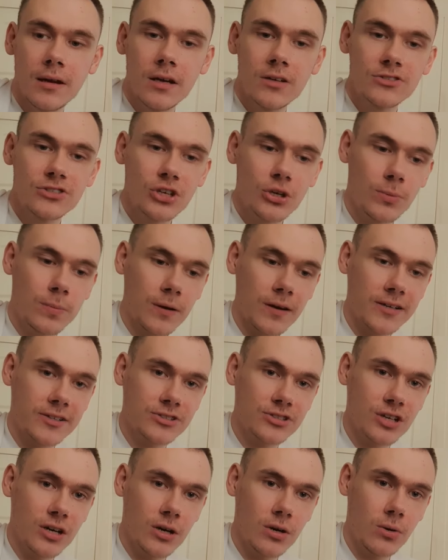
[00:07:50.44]
Super League
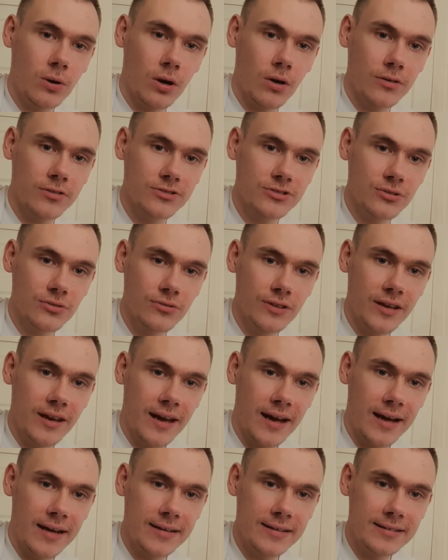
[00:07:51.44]
Show on a Sunday
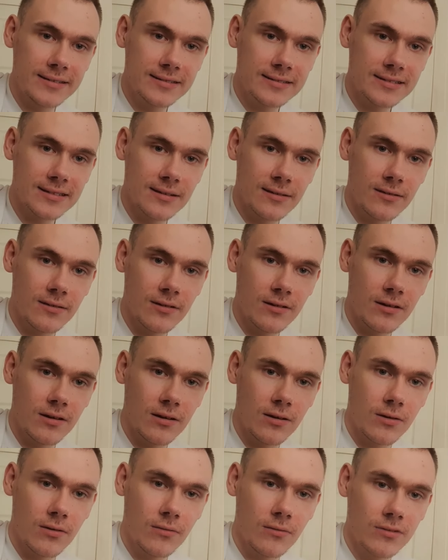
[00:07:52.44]
night,
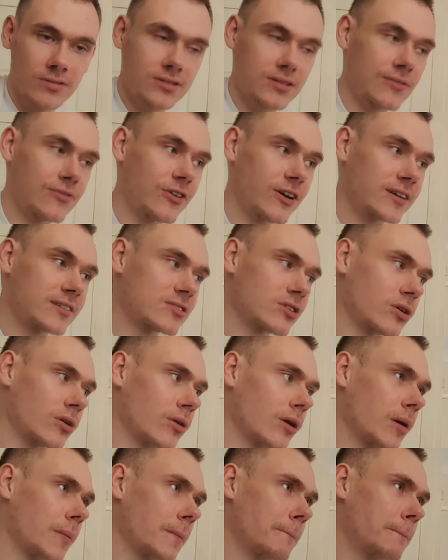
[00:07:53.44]
which I think's on
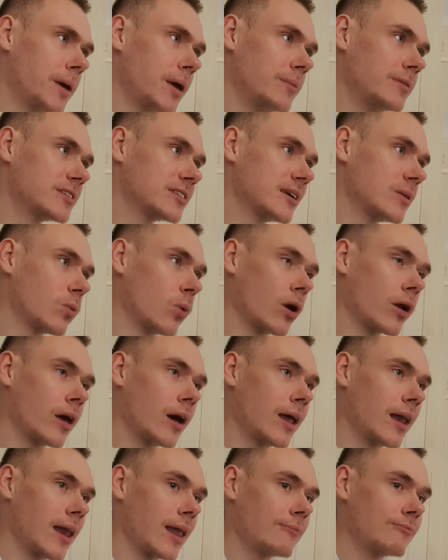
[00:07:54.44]
BBC One at
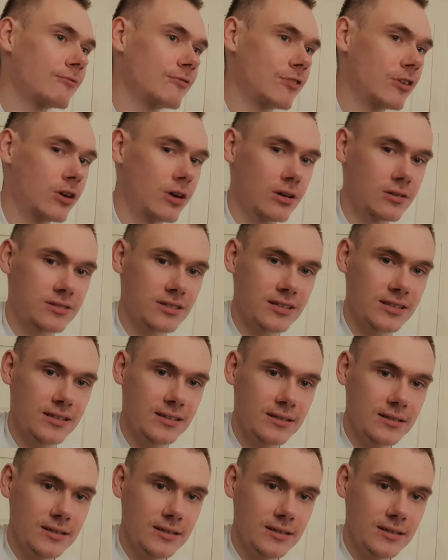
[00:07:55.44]
11:30.